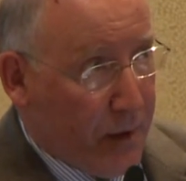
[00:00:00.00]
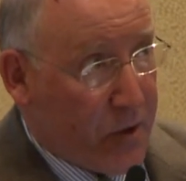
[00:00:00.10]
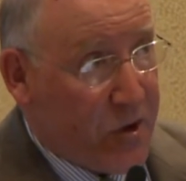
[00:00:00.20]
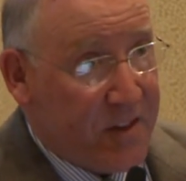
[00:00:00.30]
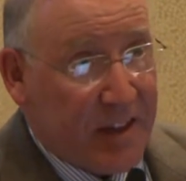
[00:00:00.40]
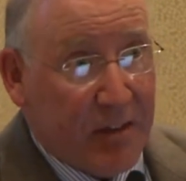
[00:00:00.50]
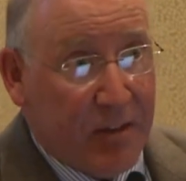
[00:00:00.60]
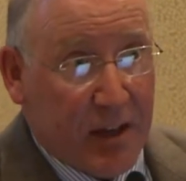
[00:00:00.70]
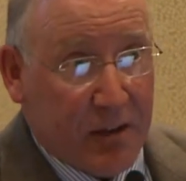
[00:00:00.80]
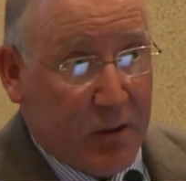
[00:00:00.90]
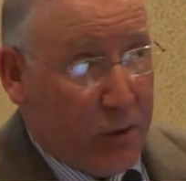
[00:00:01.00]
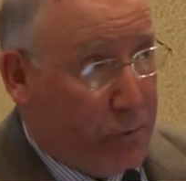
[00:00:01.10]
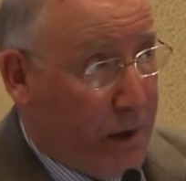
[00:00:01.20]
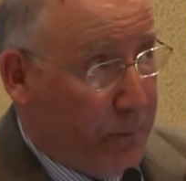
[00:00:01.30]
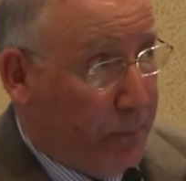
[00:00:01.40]
Because she's giving it to
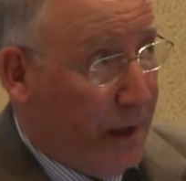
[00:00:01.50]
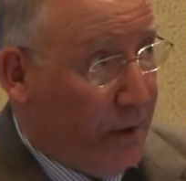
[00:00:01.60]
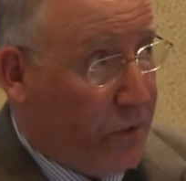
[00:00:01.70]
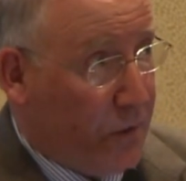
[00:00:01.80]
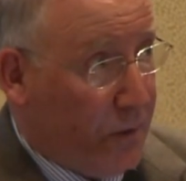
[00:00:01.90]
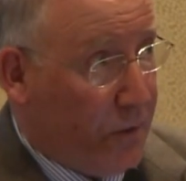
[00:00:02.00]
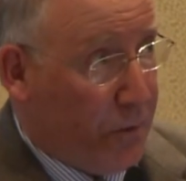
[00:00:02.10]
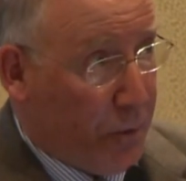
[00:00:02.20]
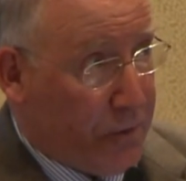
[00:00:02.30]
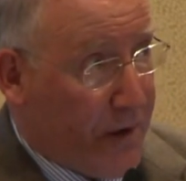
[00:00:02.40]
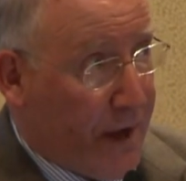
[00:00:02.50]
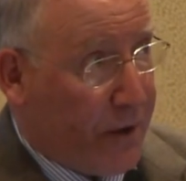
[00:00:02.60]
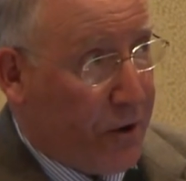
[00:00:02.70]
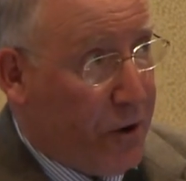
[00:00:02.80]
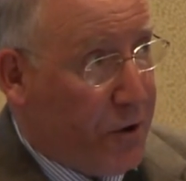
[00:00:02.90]
the right patients. So those
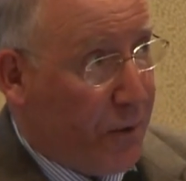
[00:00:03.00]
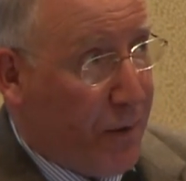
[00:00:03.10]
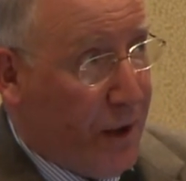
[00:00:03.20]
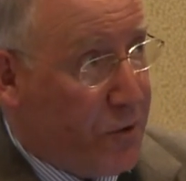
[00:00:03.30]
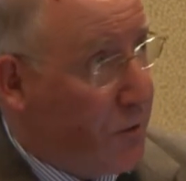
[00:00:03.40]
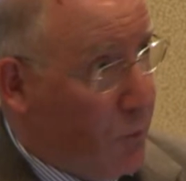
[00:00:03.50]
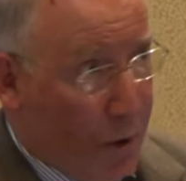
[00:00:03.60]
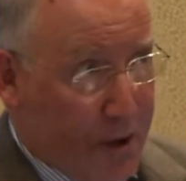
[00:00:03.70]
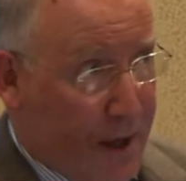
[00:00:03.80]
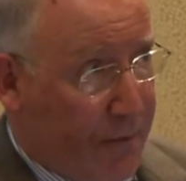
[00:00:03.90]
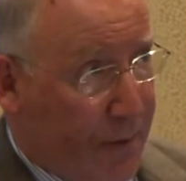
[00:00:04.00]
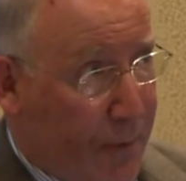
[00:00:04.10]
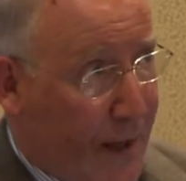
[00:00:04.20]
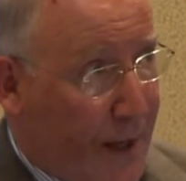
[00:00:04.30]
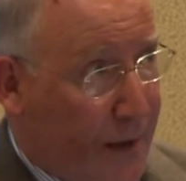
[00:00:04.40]
tachycardic patients who aren't
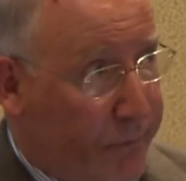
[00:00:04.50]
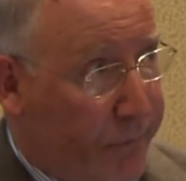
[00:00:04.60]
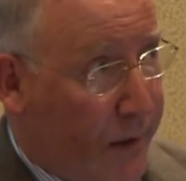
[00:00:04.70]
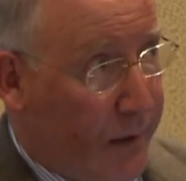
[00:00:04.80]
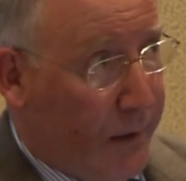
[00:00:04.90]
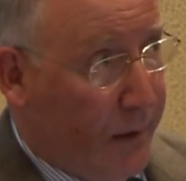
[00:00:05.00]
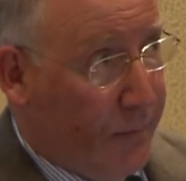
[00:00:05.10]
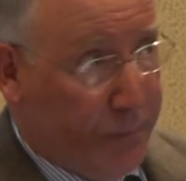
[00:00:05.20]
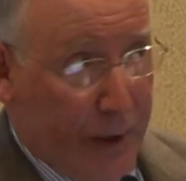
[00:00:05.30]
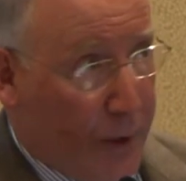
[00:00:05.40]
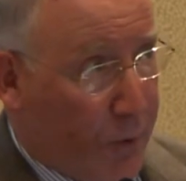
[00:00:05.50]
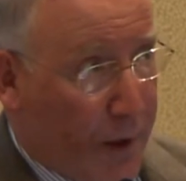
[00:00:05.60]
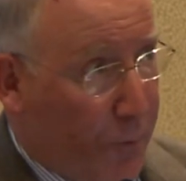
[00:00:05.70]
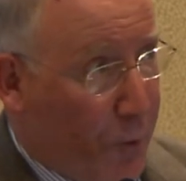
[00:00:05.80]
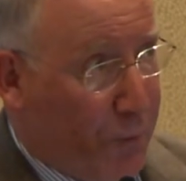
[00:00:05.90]
having pain, they don't
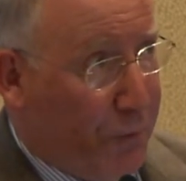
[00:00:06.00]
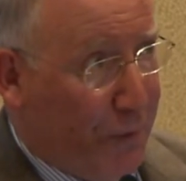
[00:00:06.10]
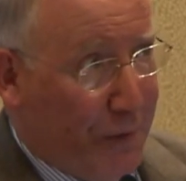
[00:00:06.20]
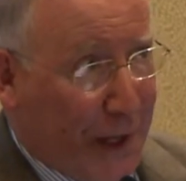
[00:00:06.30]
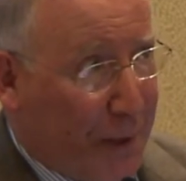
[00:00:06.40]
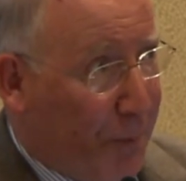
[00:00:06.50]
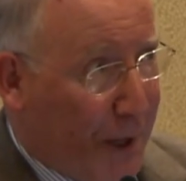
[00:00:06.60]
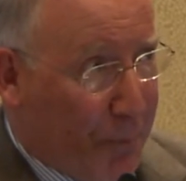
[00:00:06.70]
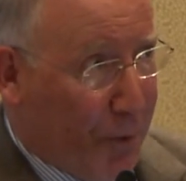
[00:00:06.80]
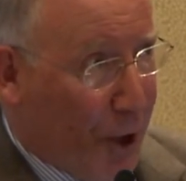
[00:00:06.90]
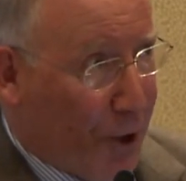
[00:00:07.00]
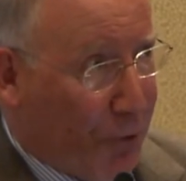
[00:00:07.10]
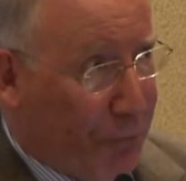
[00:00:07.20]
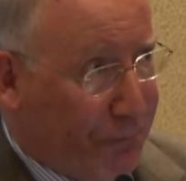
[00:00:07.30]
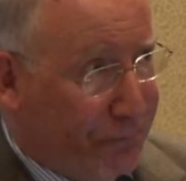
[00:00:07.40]
get morphine, they get a beta
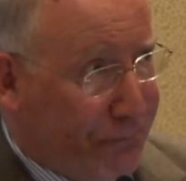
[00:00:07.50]
blocker.